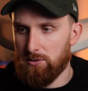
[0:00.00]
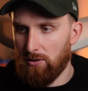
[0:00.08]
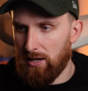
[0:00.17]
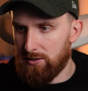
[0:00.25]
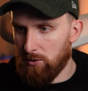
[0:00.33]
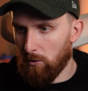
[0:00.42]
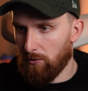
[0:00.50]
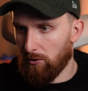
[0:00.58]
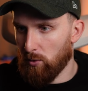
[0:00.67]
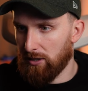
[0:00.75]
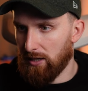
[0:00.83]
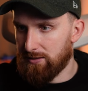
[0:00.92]
So let's go for
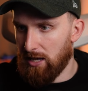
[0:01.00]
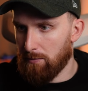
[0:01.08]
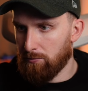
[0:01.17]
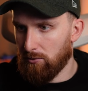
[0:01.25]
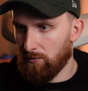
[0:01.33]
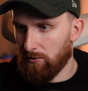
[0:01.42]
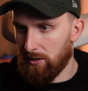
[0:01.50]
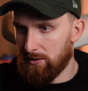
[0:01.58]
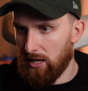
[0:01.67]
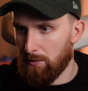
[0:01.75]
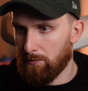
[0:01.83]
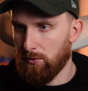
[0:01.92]
one example. For
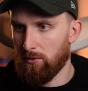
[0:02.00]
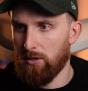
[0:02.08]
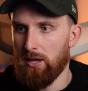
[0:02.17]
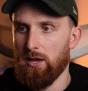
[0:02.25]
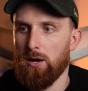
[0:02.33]
example,